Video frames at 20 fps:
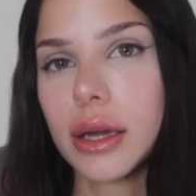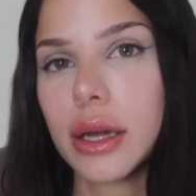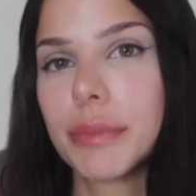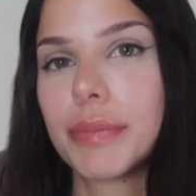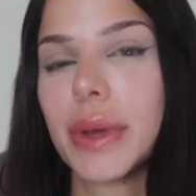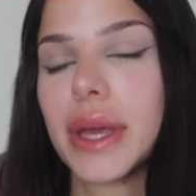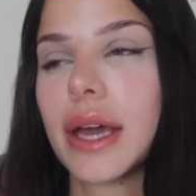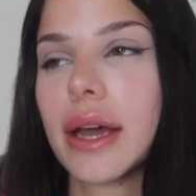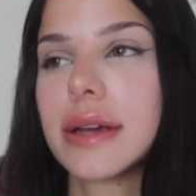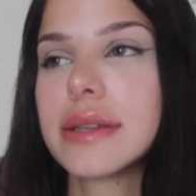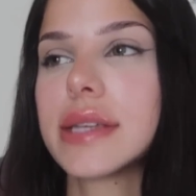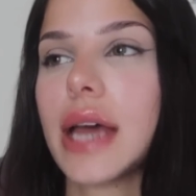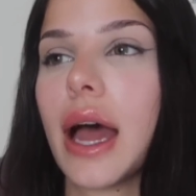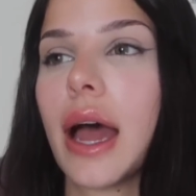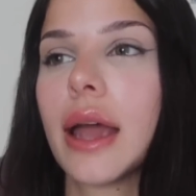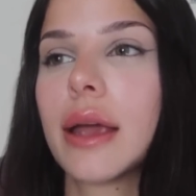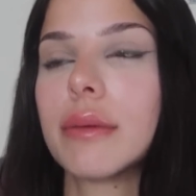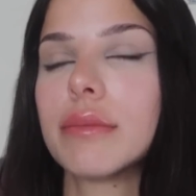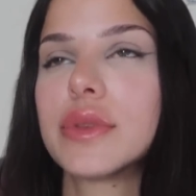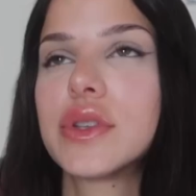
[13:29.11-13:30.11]
Because I
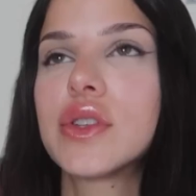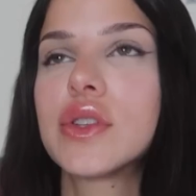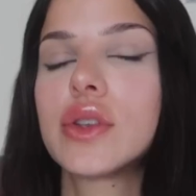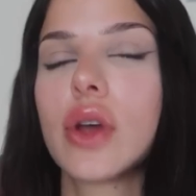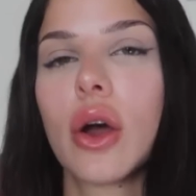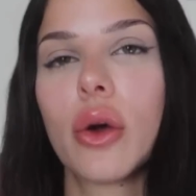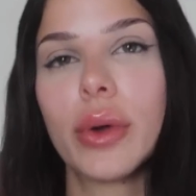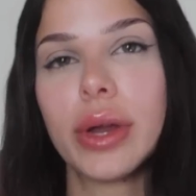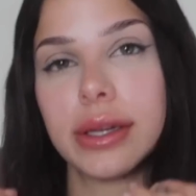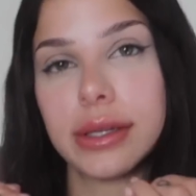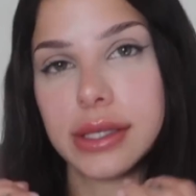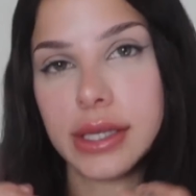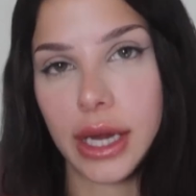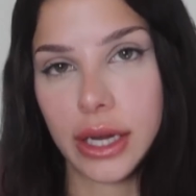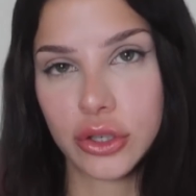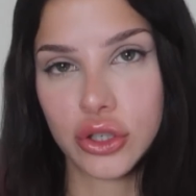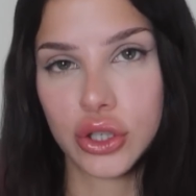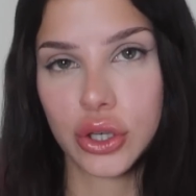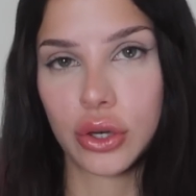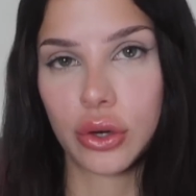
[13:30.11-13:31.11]
am so
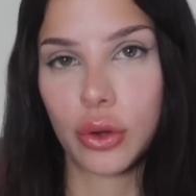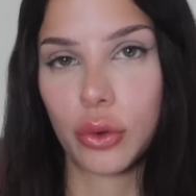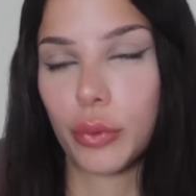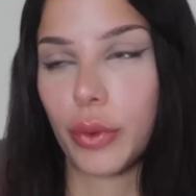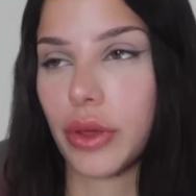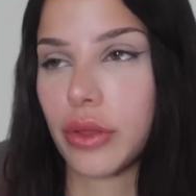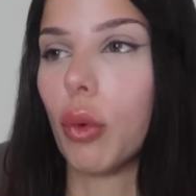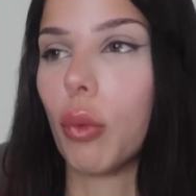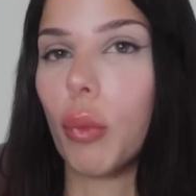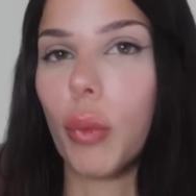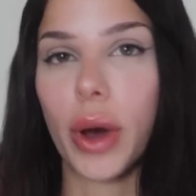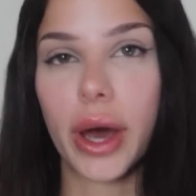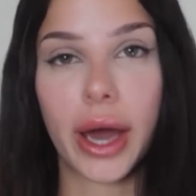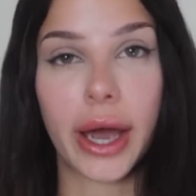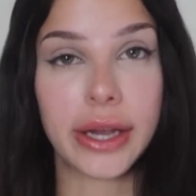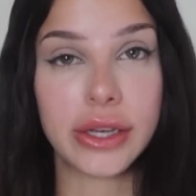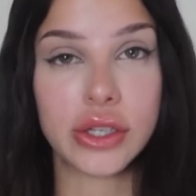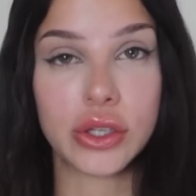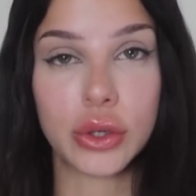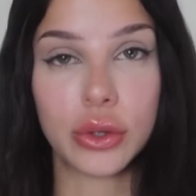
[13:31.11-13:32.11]
intentional with what
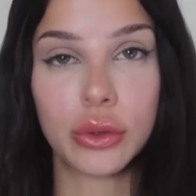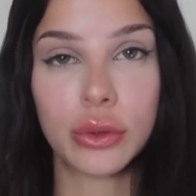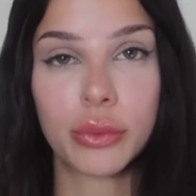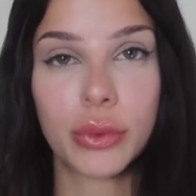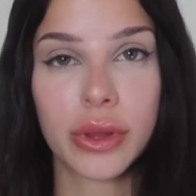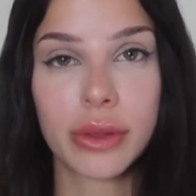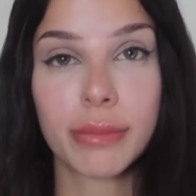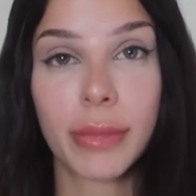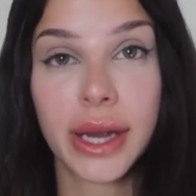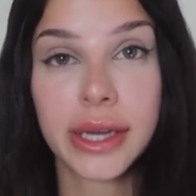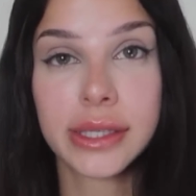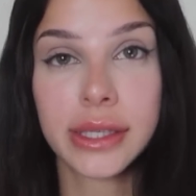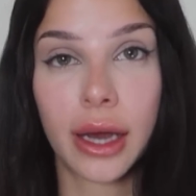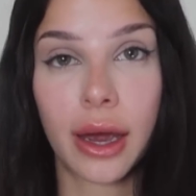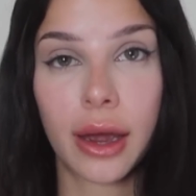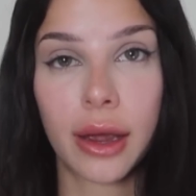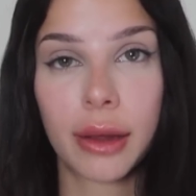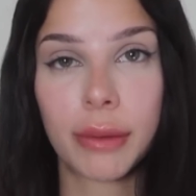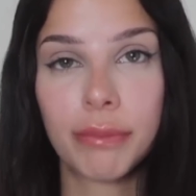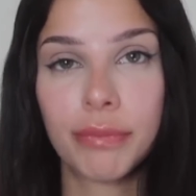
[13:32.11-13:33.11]
I do with my
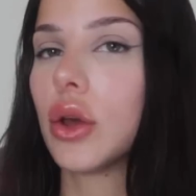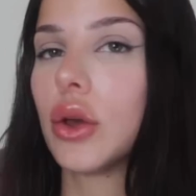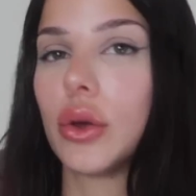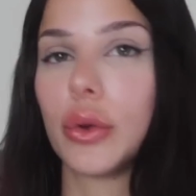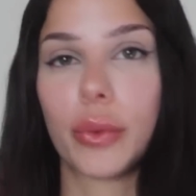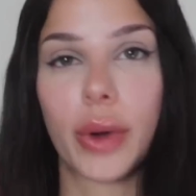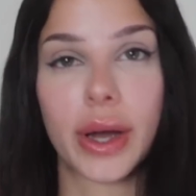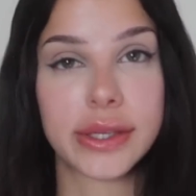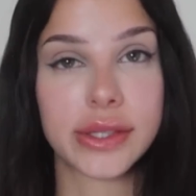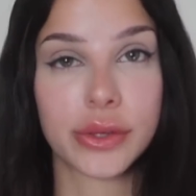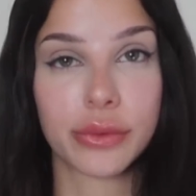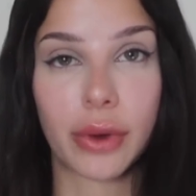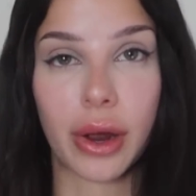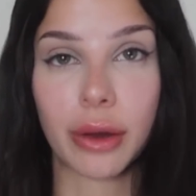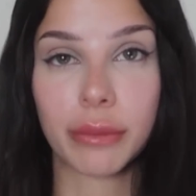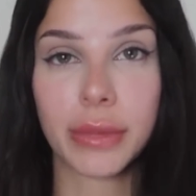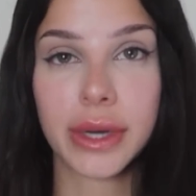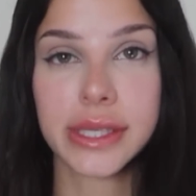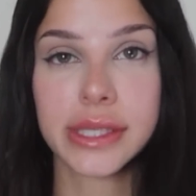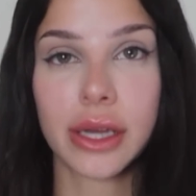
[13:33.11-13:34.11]
time, who I surround
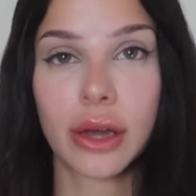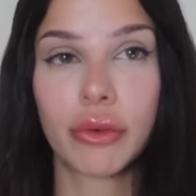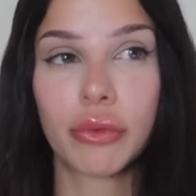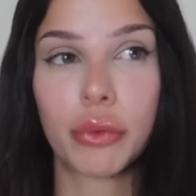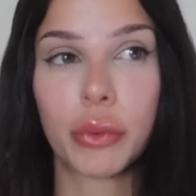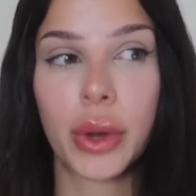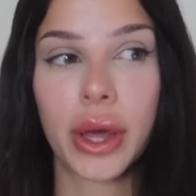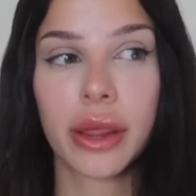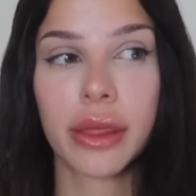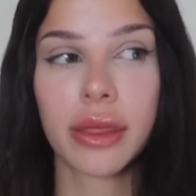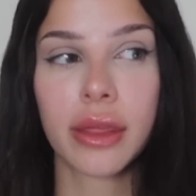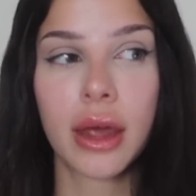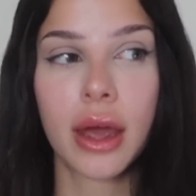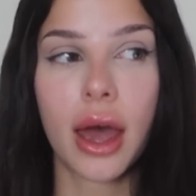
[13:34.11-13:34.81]
myself with.